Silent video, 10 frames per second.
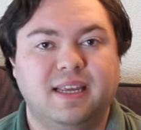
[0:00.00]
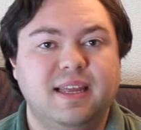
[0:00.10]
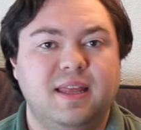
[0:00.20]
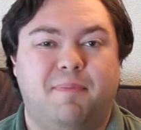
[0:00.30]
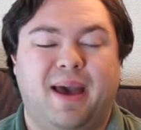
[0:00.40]

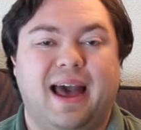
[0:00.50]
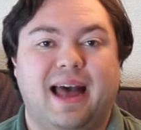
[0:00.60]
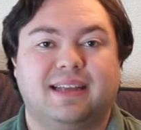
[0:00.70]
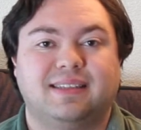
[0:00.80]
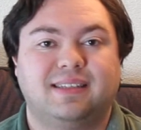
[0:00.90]
in the
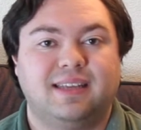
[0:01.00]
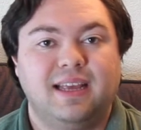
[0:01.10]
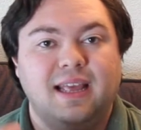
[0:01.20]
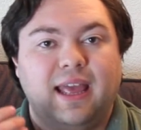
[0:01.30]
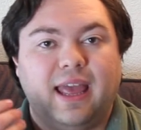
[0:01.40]
past,
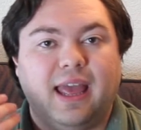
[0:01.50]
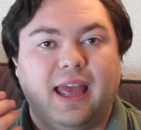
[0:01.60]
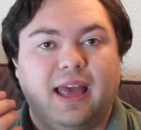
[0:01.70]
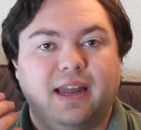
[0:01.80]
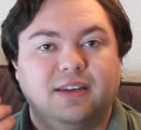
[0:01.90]

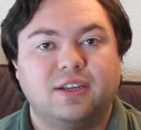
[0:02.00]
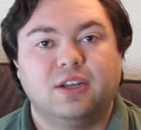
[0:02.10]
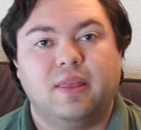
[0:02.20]
and